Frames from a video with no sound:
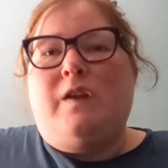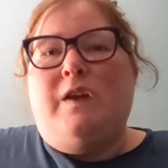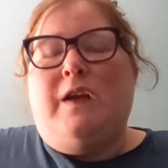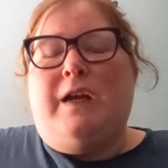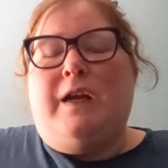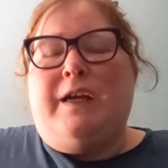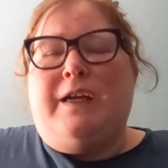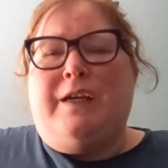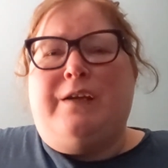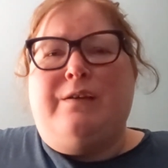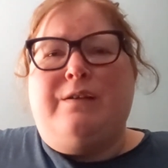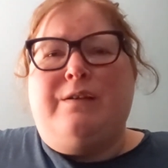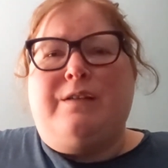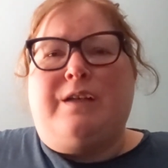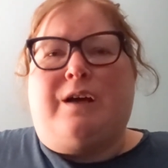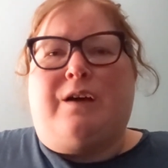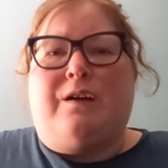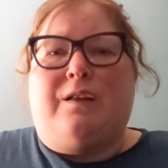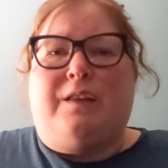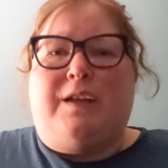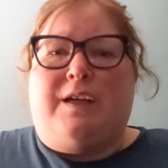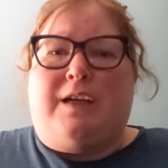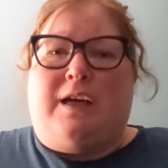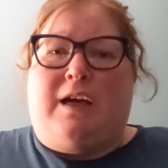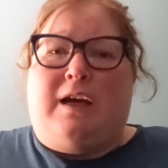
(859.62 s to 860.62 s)
I use
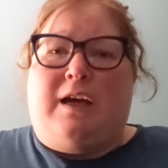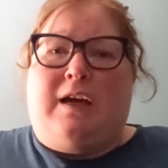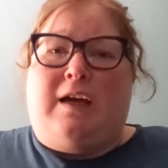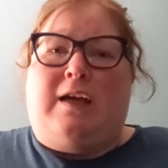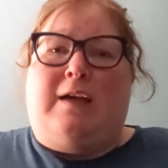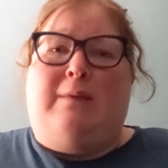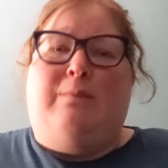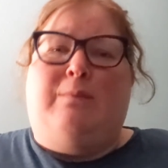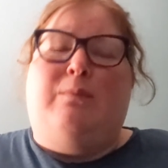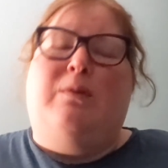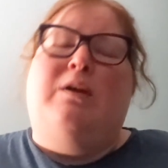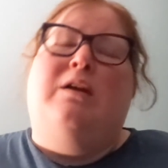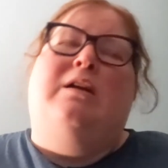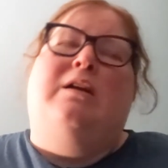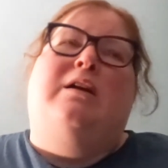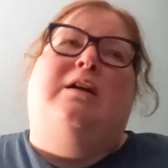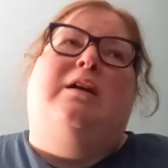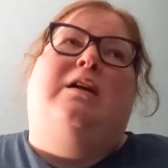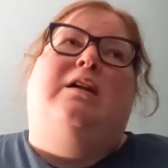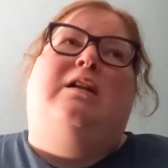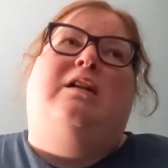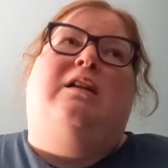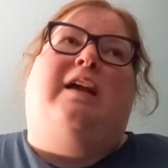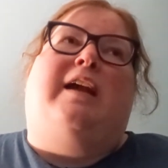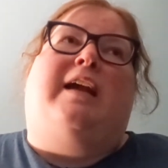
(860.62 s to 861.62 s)
all the time,
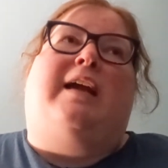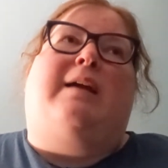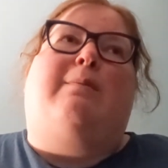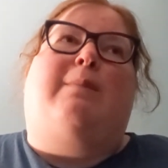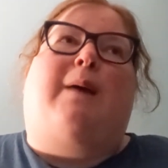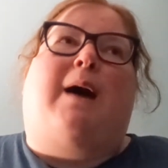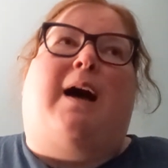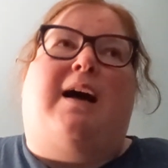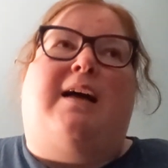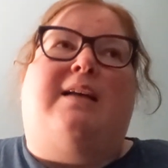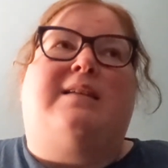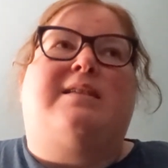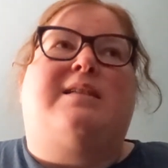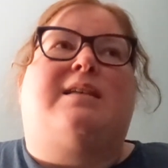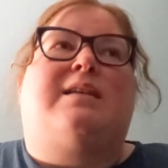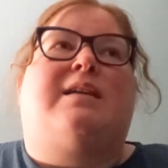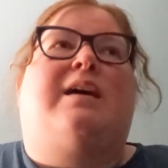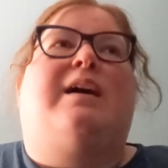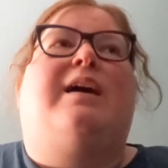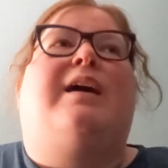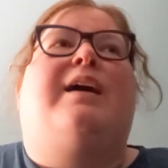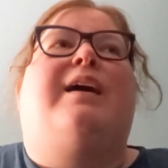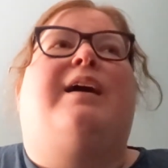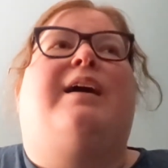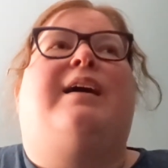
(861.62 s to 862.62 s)
like
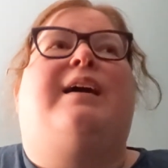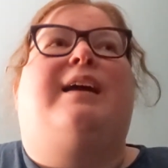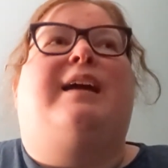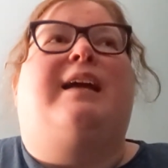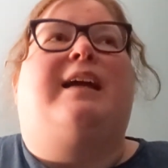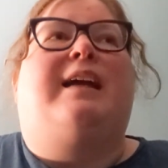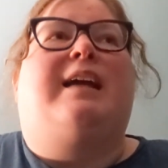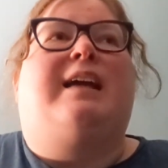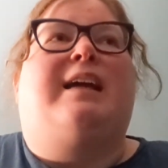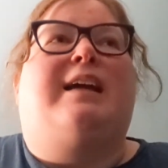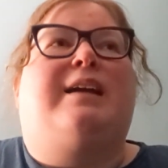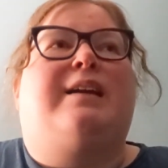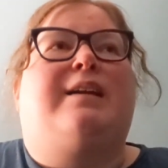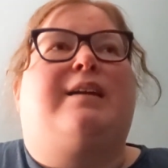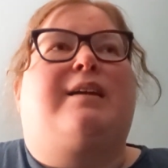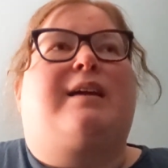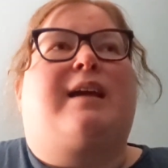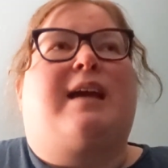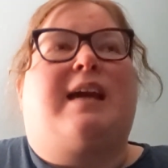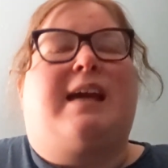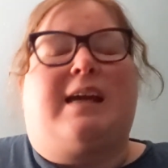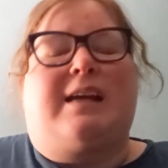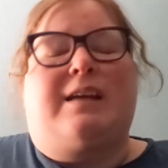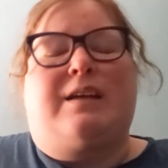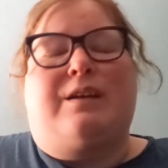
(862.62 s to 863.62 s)
pasta and
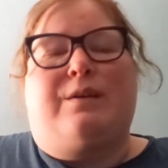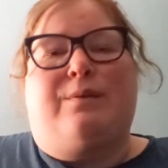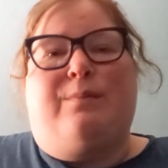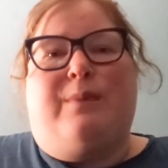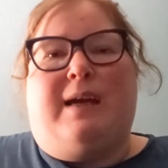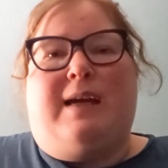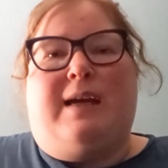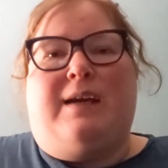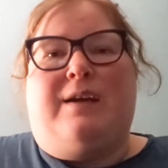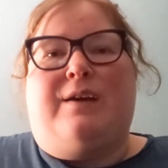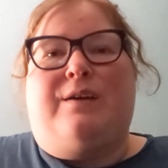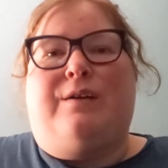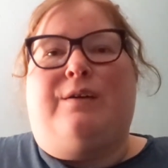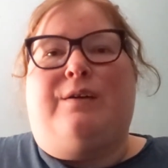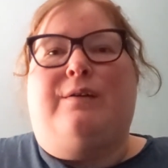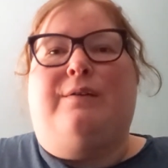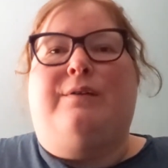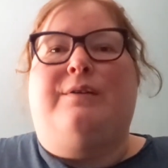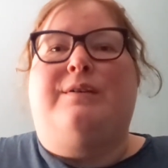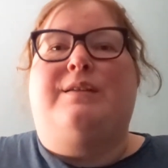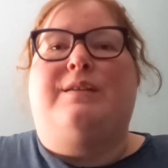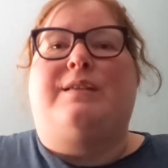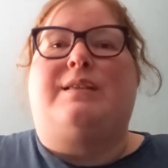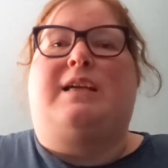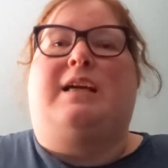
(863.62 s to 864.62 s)
canned
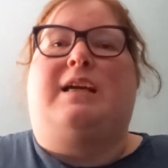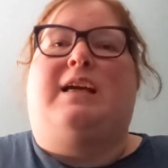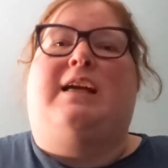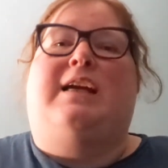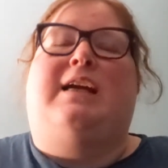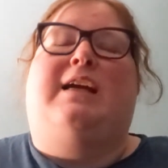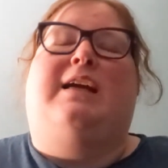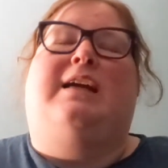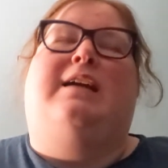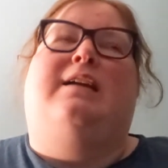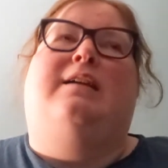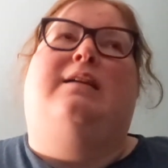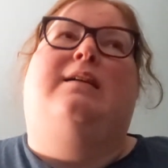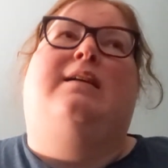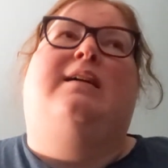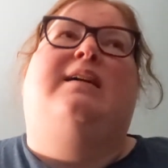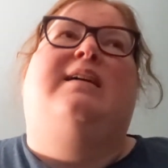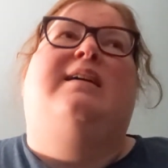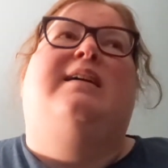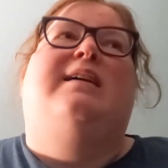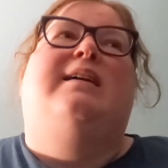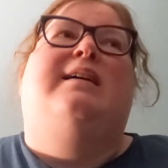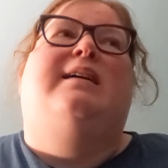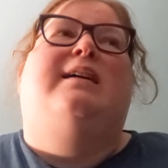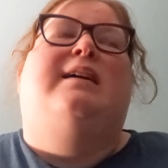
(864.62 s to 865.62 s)
tomatoes and
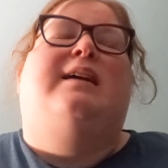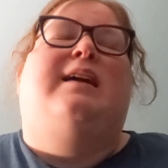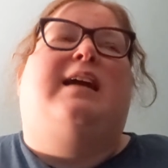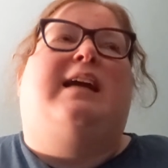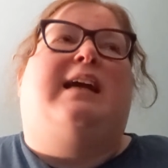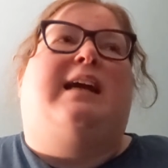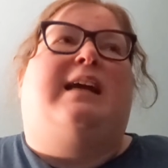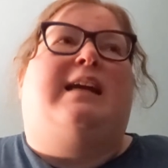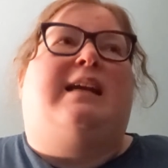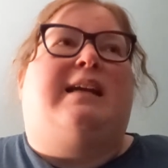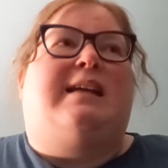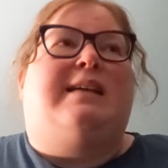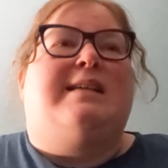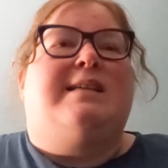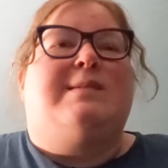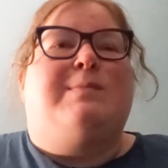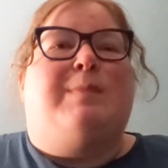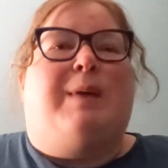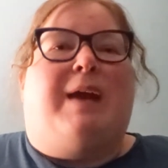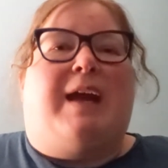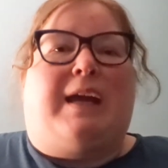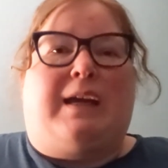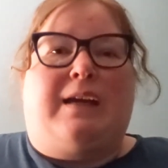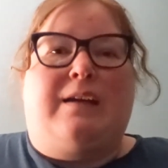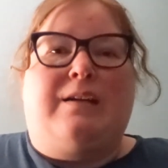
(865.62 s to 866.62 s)
Annie's
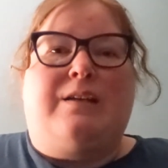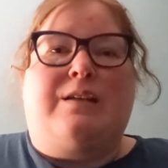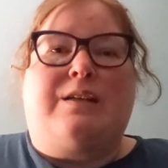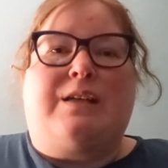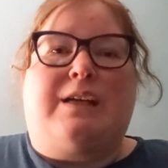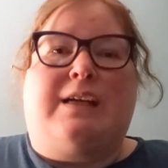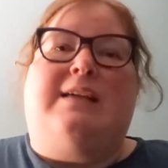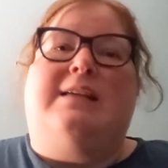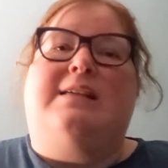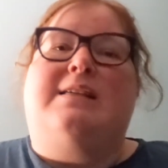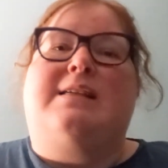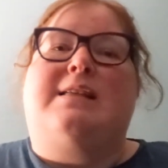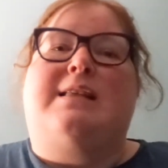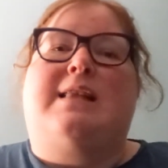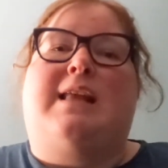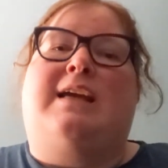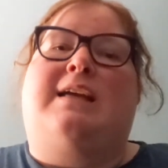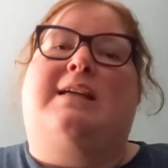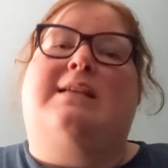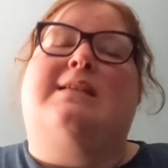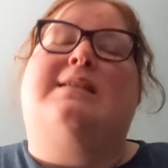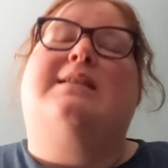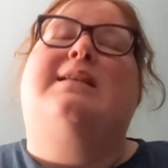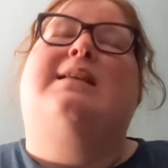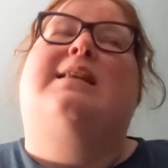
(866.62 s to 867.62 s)
mac and cheese,
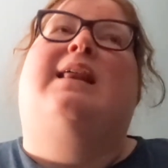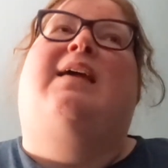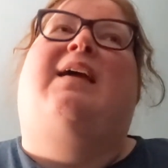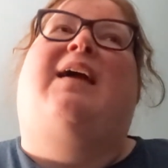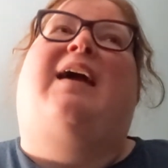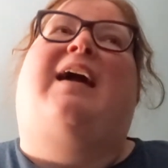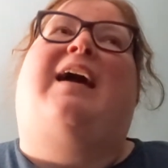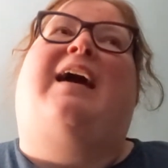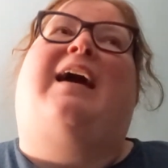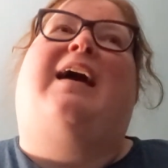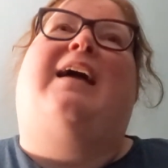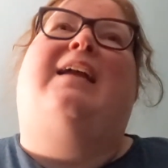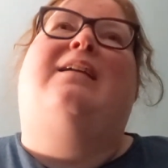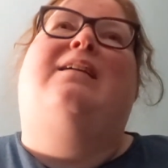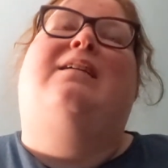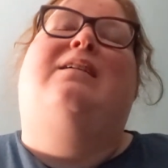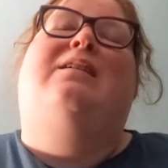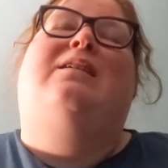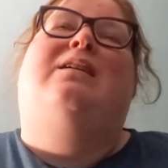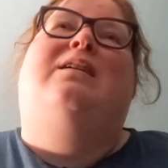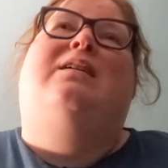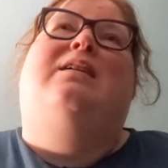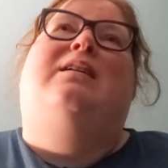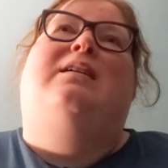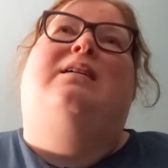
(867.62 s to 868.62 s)
things that
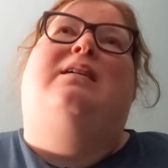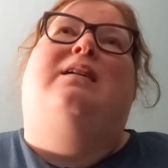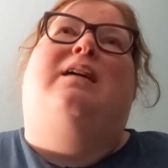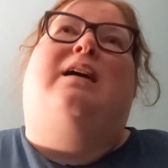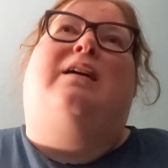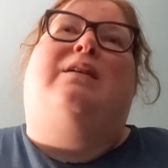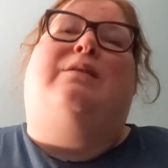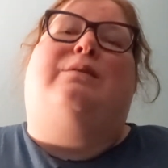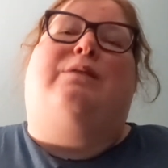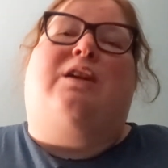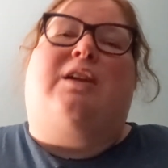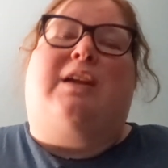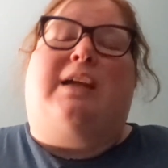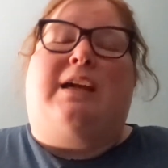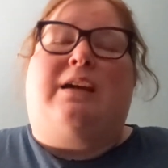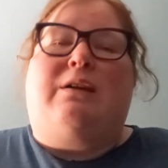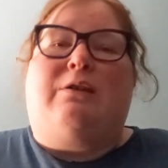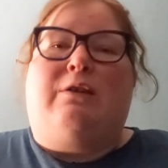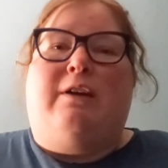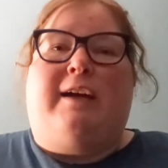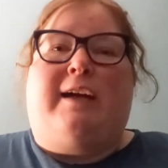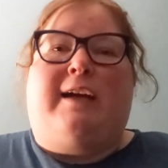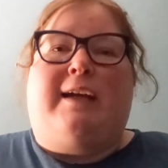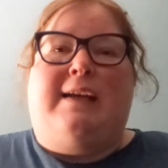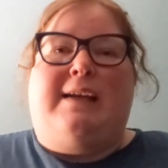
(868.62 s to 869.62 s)
are really
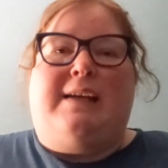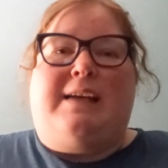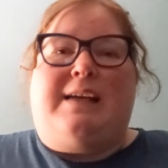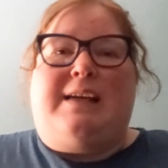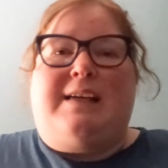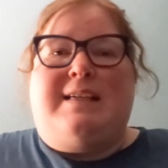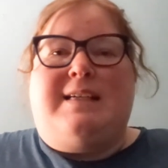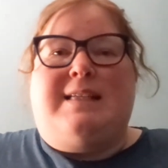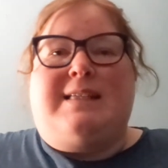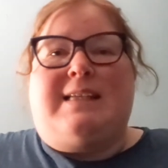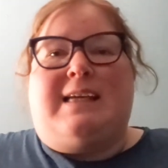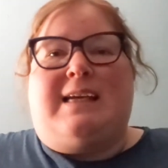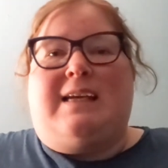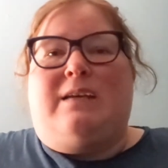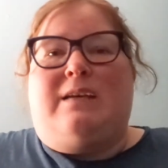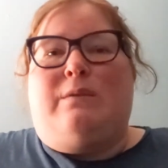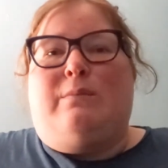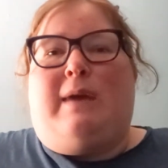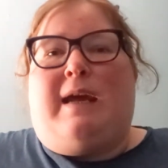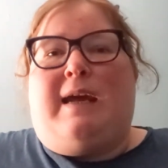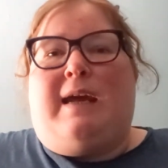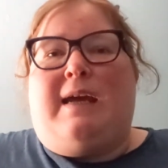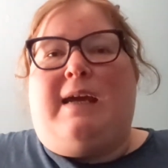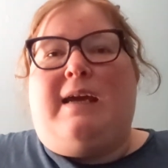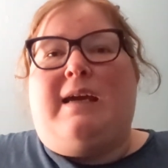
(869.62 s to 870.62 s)
quick and easy to
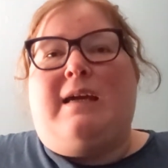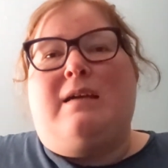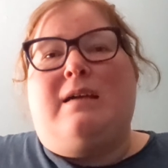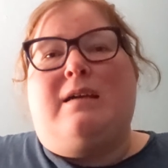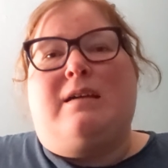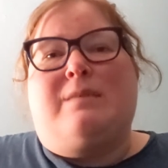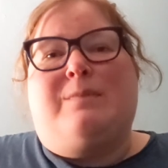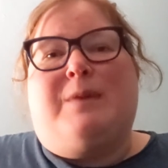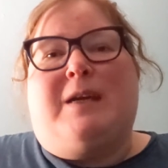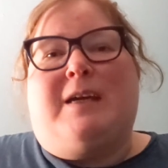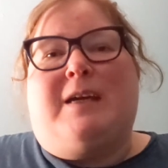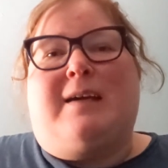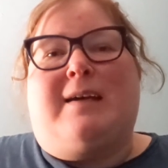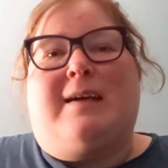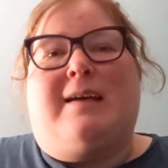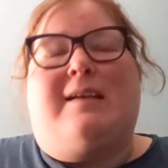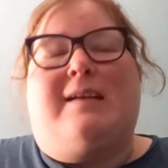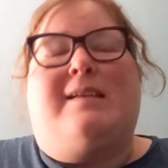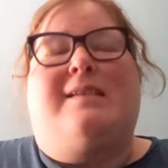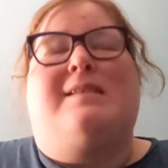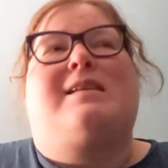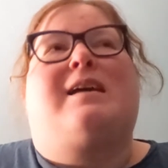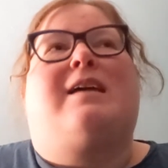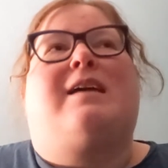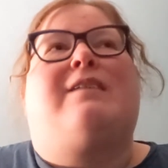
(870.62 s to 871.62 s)
make,
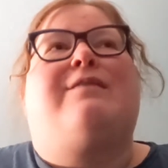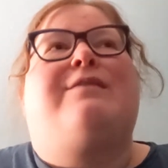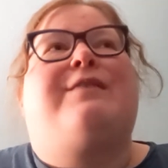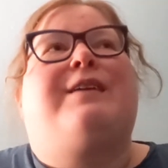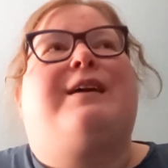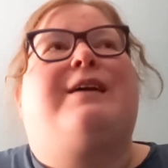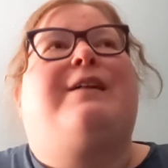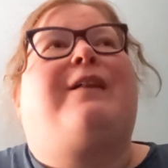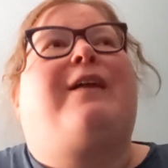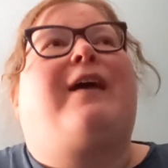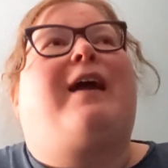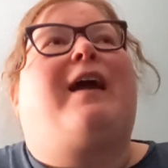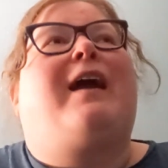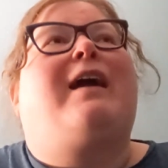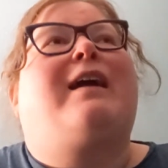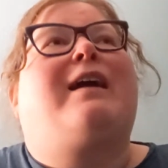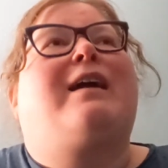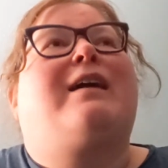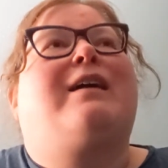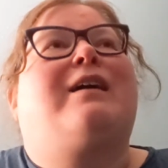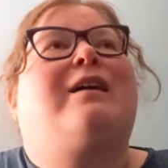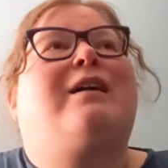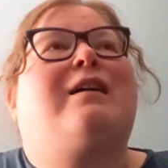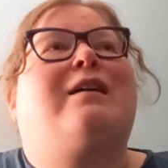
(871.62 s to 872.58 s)
because I feel like